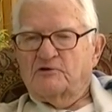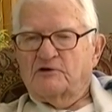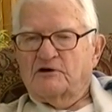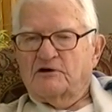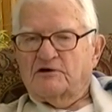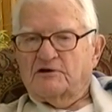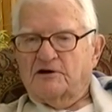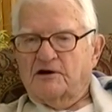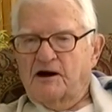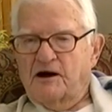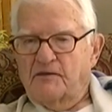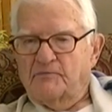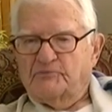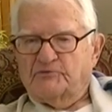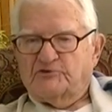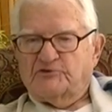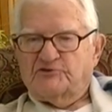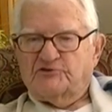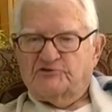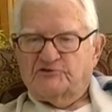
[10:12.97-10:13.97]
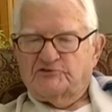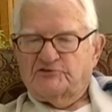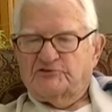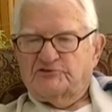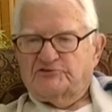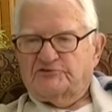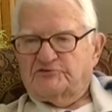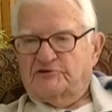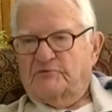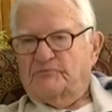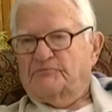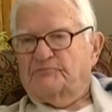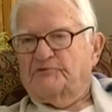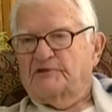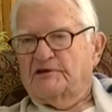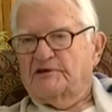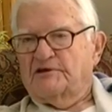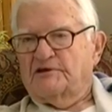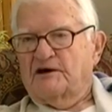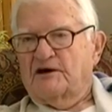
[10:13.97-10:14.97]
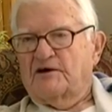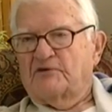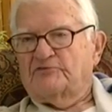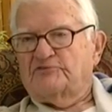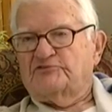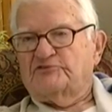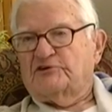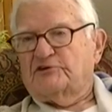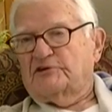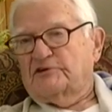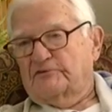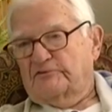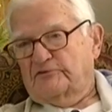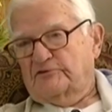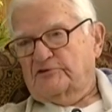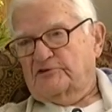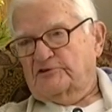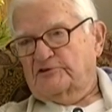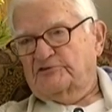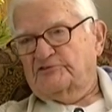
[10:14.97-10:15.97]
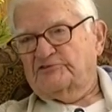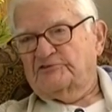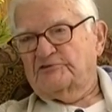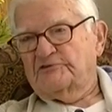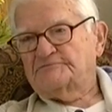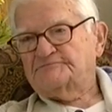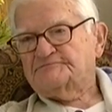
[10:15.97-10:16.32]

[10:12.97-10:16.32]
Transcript: accomplishes something of significance